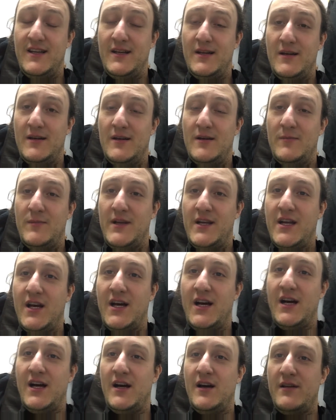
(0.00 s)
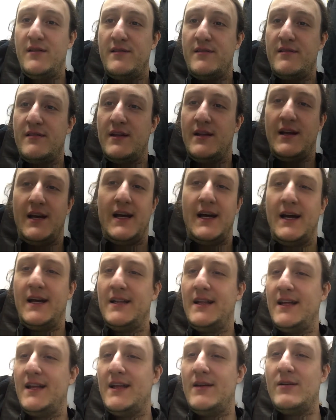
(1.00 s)
because
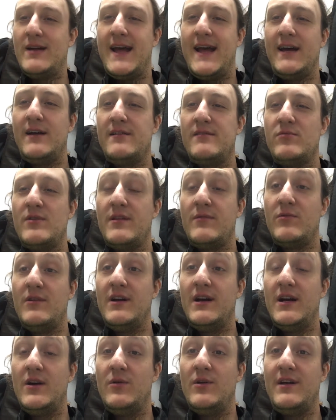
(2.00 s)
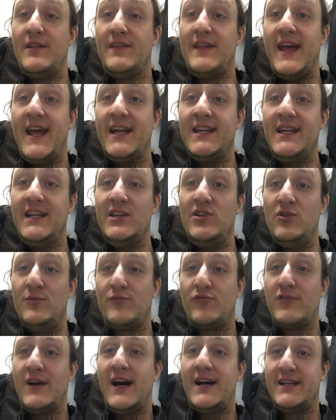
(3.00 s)
as with any new
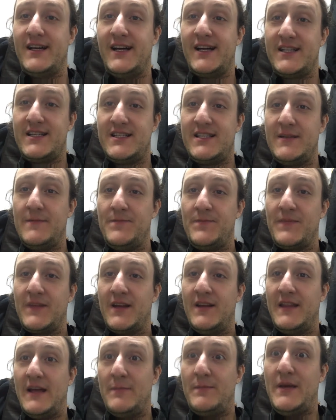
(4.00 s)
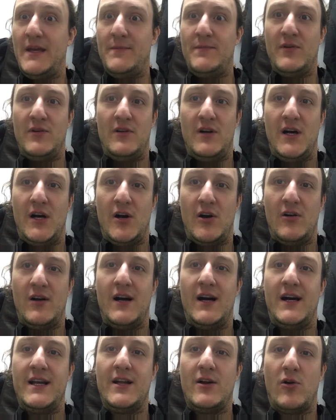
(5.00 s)
product that people are
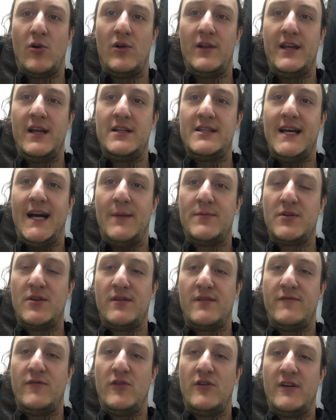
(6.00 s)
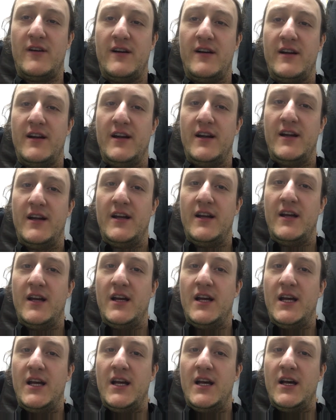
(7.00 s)
early adopters for,
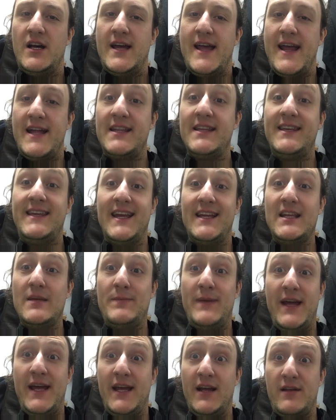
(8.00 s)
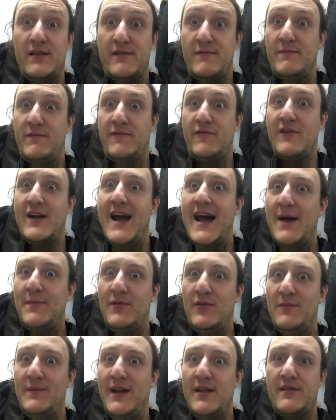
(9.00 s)
and guinea pigs for Apple,
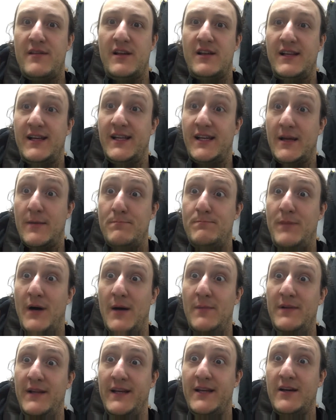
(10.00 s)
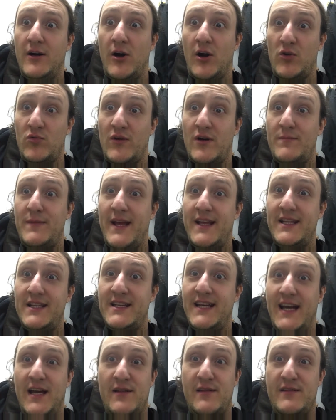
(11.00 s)
basically, like a public hardware beta
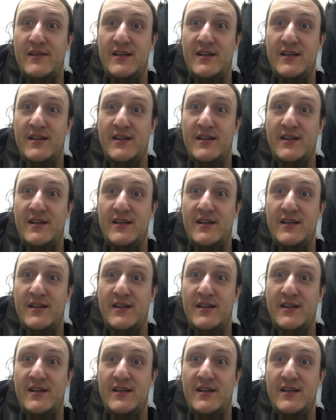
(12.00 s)
test,